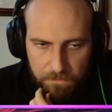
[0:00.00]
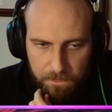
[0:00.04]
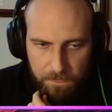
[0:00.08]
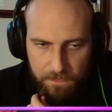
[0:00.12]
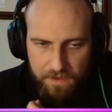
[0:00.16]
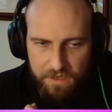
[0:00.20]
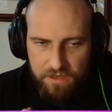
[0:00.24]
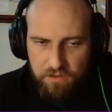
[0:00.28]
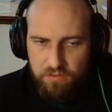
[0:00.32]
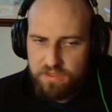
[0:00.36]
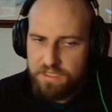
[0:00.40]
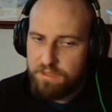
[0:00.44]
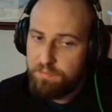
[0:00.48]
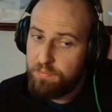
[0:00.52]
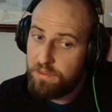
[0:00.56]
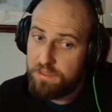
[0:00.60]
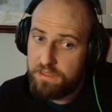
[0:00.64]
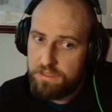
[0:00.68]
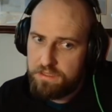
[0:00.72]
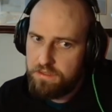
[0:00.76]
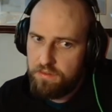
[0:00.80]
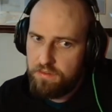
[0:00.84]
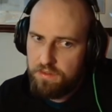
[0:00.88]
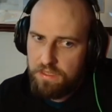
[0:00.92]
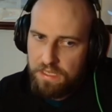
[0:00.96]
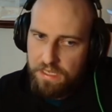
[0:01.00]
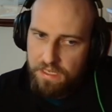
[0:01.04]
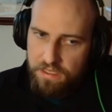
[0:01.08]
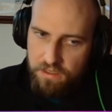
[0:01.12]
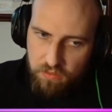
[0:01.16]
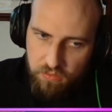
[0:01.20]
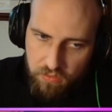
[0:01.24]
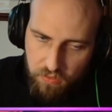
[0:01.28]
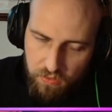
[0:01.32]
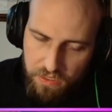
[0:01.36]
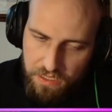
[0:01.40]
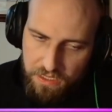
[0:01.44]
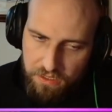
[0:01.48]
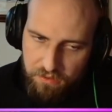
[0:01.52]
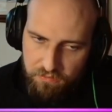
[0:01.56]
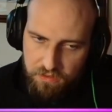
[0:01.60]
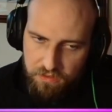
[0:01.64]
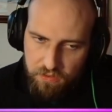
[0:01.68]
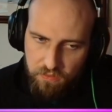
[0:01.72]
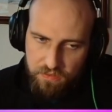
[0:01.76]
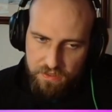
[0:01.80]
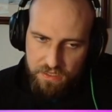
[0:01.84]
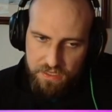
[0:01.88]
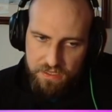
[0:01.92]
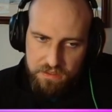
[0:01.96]
I don't typically do that. I don't know how to
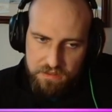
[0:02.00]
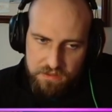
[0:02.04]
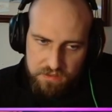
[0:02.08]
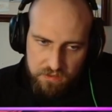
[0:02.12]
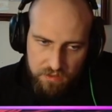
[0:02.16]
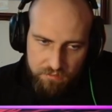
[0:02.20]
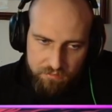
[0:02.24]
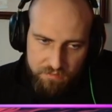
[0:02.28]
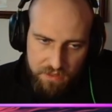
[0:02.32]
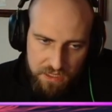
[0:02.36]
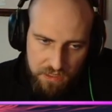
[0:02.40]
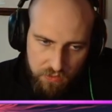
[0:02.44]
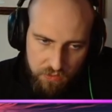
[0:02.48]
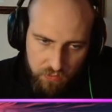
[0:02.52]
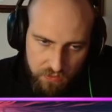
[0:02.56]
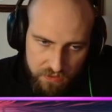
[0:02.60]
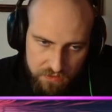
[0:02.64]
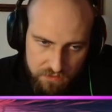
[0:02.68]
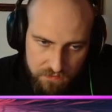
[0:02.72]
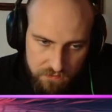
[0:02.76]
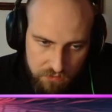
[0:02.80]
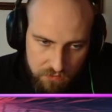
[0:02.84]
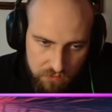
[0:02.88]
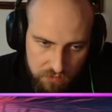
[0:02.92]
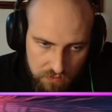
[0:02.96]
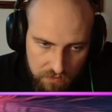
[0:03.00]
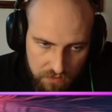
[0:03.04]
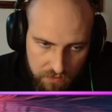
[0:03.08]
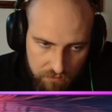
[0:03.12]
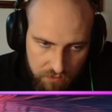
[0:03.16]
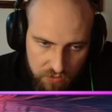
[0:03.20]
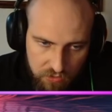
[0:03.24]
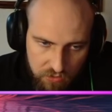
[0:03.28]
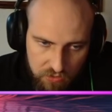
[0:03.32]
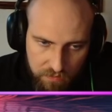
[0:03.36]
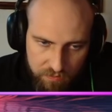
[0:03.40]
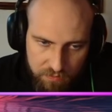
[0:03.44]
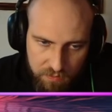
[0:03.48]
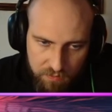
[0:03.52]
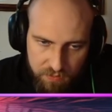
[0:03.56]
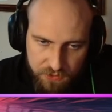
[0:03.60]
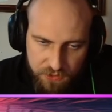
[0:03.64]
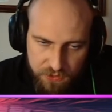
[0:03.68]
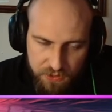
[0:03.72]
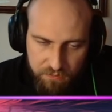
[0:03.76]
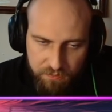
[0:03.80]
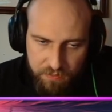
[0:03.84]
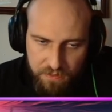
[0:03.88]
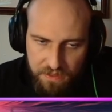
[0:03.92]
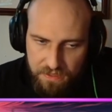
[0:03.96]
do that, so I'm not going to. I'm going to drop the
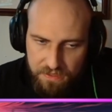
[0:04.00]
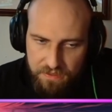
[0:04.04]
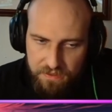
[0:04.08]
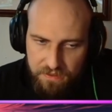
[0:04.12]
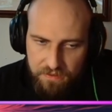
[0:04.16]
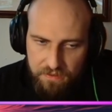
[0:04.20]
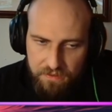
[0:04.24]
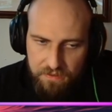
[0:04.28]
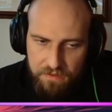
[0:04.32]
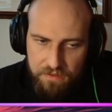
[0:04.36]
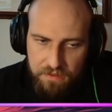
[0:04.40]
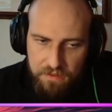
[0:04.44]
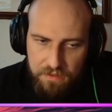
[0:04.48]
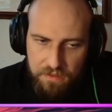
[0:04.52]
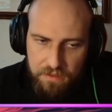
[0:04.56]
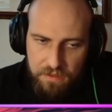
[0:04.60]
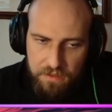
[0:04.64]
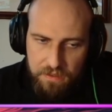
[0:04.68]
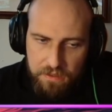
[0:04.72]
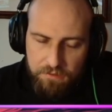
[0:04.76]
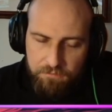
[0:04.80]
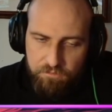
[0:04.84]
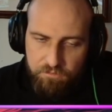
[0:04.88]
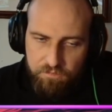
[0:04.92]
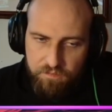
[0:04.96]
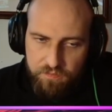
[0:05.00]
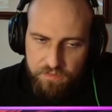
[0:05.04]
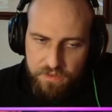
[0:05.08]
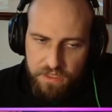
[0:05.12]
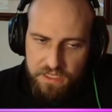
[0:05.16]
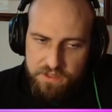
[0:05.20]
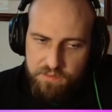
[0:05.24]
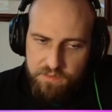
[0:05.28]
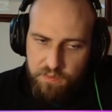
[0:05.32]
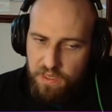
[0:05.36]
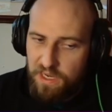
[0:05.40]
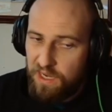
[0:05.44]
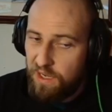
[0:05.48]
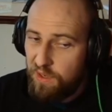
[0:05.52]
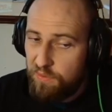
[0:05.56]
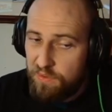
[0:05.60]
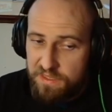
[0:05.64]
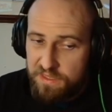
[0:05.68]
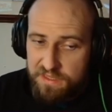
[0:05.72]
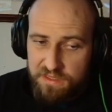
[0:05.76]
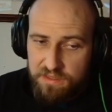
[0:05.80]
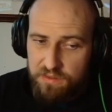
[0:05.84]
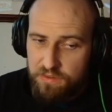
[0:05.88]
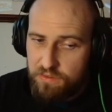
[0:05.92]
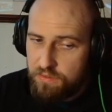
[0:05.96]
bishop back. That's what I
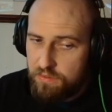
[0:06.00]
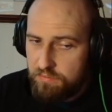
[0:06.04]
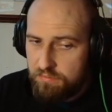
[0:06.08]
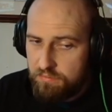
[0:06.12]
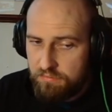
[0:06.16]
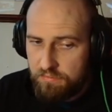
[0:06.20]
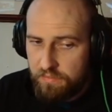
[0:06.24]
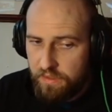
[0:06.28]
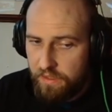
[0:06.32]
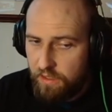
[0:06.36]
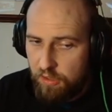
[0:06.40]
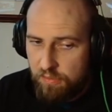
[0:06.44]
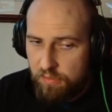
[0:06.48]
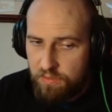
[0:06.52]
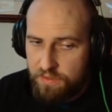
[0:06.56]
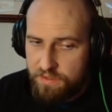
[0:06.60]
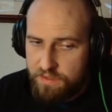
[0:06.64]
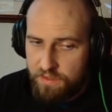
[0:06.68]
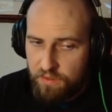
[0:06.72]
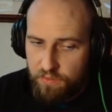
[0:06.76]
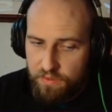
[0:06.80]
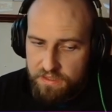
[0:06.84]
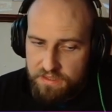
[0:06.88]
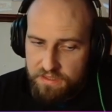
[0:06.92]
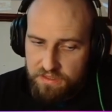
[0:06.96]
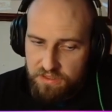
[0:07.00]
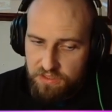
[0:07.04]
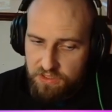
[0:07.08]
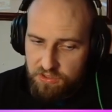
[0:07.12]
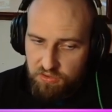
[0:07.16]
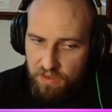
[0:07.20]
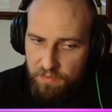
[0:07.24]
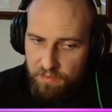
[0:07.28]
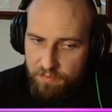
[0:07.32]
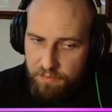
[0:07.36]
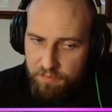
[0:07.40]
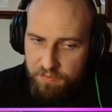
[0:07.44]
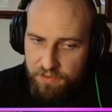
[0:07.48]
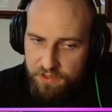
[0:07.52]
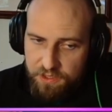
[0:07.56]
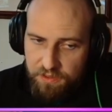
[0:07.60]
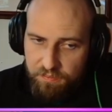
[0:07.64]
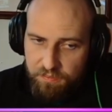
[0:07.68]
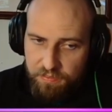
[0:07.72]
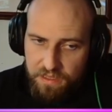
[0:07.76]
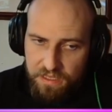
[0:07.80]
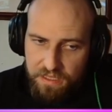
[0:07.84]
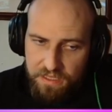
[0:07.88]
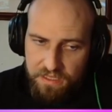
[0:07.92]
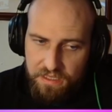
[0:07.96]
always do, like almost always, just drop the bishop
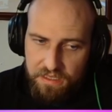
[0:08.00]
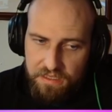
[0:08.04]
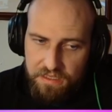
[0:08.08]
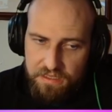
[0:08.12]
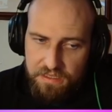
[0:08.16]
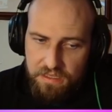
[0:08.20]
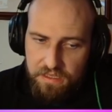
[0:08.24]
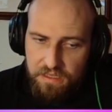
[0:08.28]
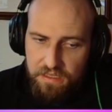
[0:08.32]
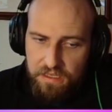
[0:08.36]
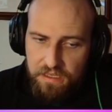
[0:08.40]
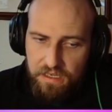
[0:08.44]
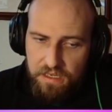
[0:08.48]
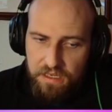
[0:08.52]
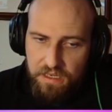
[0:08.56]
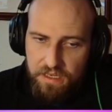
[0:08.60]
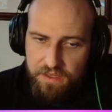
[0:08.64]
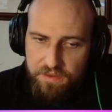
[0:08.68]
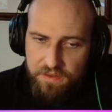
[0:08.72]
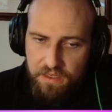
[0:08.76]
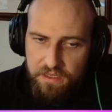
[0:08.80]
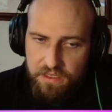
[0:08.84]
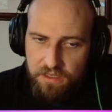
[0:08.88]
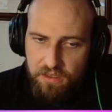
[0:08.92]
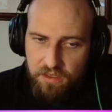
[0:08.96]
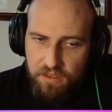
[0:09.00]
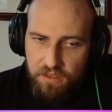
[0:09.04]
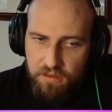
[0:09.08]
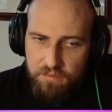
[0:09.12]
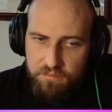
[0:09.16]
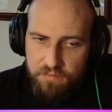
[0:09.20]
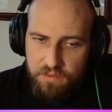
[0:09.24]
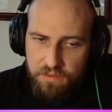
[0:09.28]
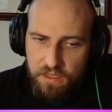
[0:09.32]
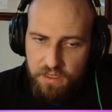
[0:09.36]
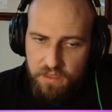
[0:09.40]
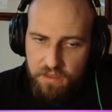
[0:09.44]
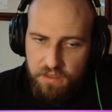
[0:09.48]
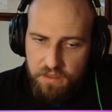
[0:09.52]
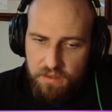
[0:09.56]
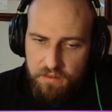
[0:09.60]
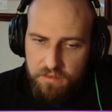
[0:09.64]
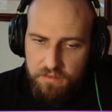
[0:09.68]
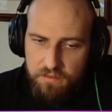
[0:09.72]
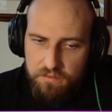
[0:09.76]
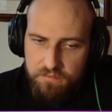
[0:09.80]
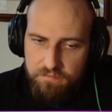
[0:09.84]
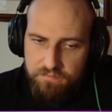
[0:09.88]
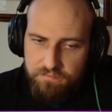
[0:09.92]
back. And then here I'm gonna...